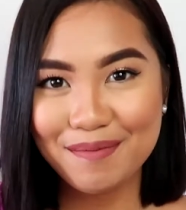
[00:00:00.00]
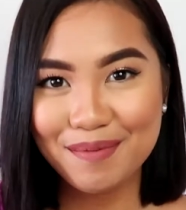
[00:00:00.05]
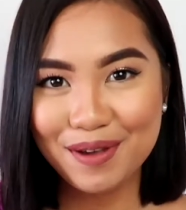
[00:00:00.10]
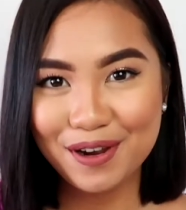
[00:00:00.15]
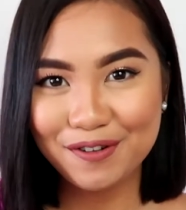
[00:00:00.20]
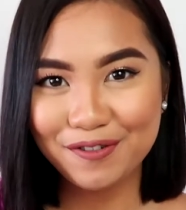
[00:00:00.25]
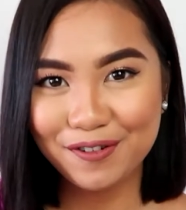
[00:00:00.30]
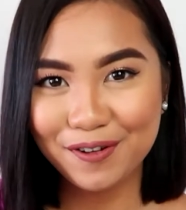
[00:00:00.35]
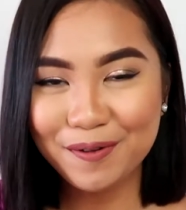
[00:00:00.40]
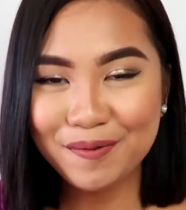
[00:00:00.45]

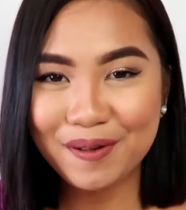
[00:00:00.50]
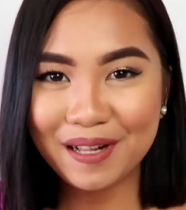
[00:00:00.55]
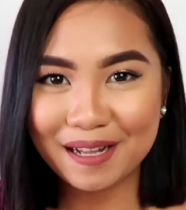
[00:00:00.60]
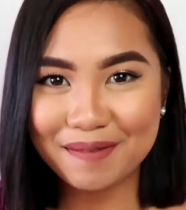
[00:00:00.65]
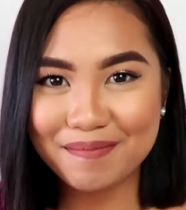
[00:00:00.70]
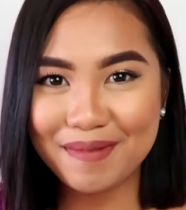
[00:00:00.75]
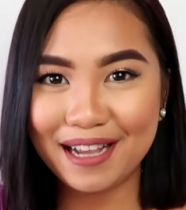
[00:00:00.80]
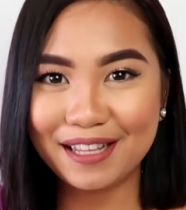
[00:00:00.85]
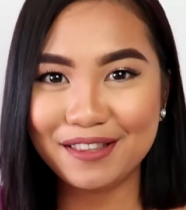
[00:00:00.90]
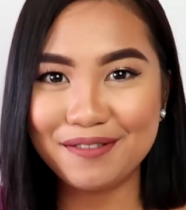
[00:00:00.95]
beautiful,
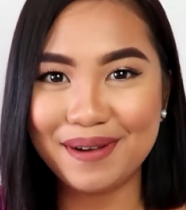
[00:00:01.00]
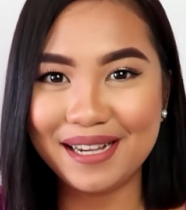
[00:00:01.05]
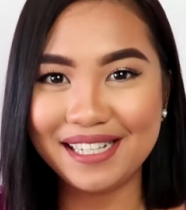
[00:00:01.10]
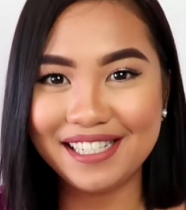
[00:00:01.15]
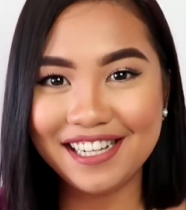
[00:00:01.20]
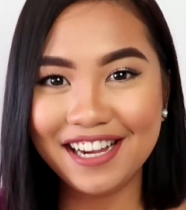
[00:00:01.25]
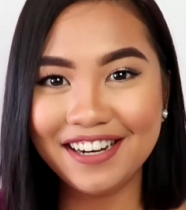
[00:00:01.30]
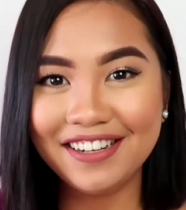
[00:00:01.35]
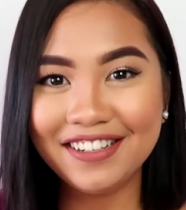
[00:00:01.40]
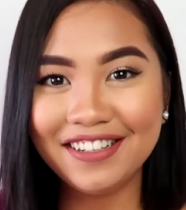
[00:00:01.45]
welcome back to my
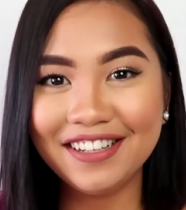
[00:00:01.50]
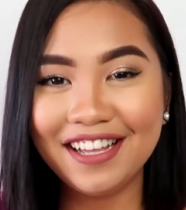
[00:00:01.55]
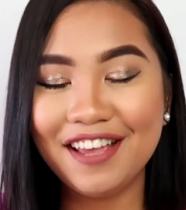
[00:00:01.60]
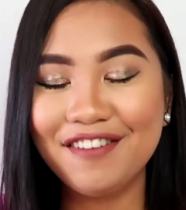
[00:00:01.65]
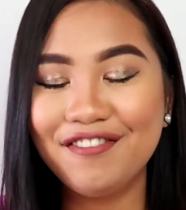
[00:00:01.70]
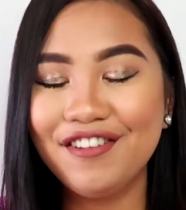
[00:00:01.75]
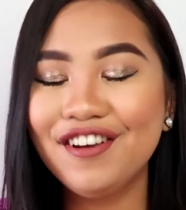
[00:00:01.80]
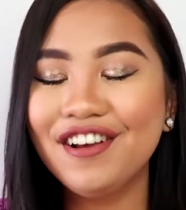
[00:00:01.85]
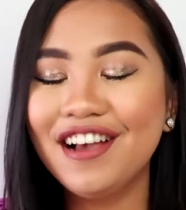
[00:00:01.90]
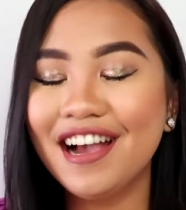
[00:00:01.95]
channel.
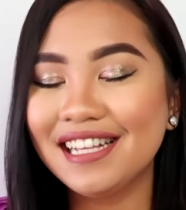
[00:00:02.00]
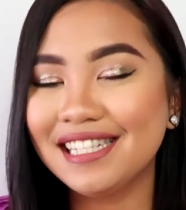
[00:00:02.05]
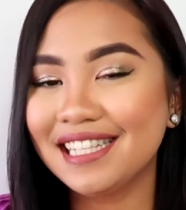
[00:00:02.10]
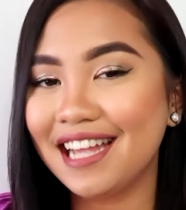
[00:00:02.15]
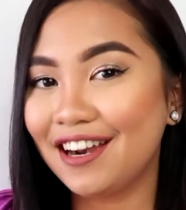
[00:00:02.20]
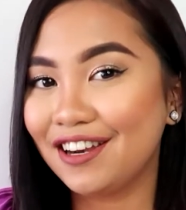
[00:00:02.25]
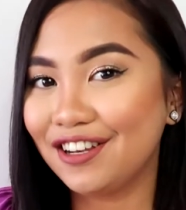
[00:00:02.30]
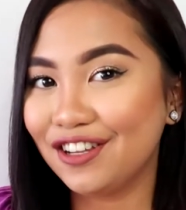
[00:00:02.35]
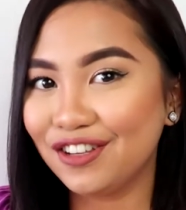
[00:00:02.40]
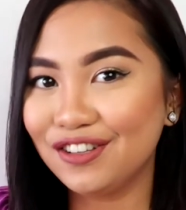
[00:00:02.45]
If you guys
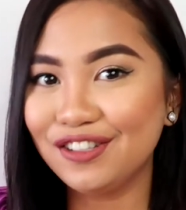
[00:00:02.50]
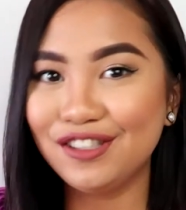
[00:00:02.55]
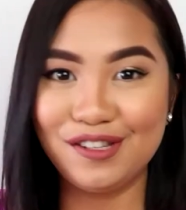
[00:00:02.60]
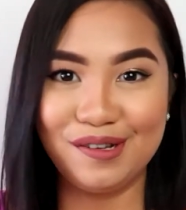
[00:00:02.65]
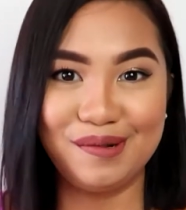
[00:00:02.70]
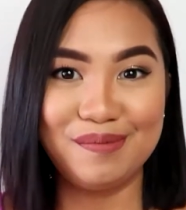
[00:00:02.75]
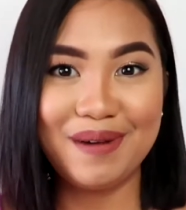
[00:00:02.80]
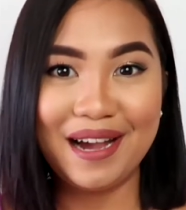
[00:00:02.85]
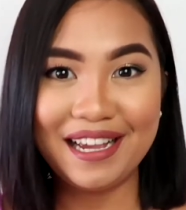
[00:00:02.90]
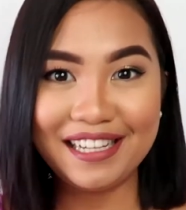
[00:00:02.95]
are new
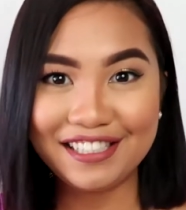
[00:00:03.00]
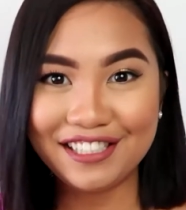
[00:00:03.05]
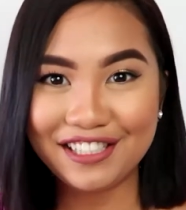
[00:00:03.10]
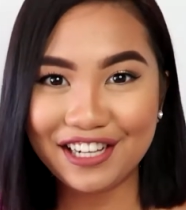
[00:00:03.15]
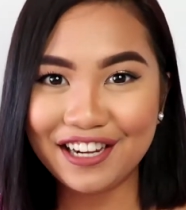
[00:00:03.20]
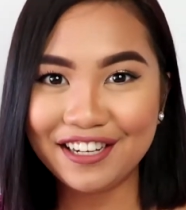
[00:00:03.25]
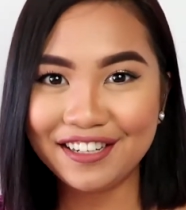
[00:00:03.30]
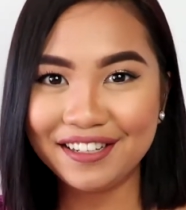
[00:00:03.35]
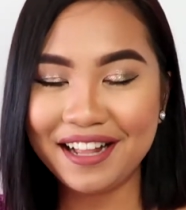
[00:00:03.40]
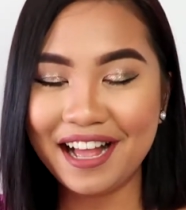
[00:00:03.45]
to my
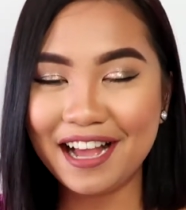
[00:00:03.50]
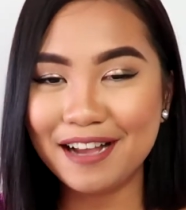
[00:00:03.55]
channel,